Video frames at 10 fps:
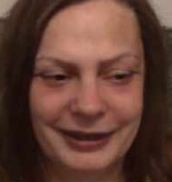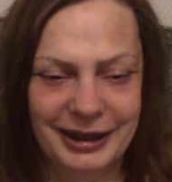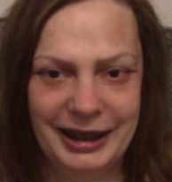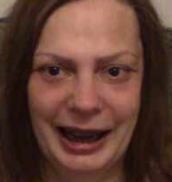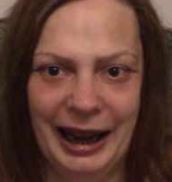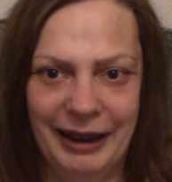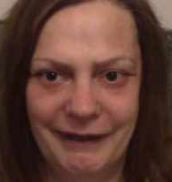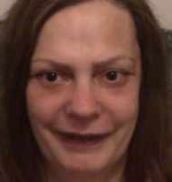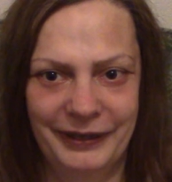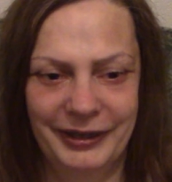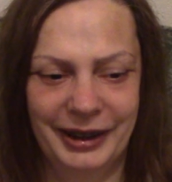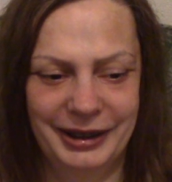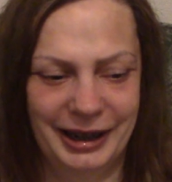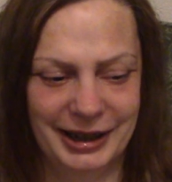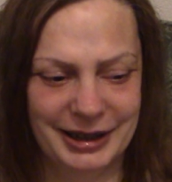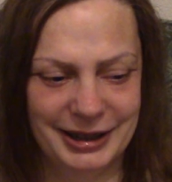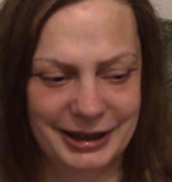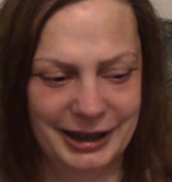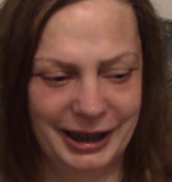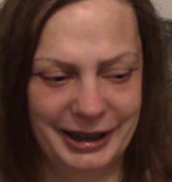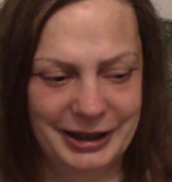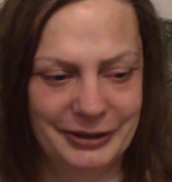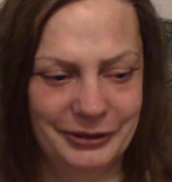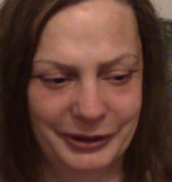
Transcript: yeah, and that's kind of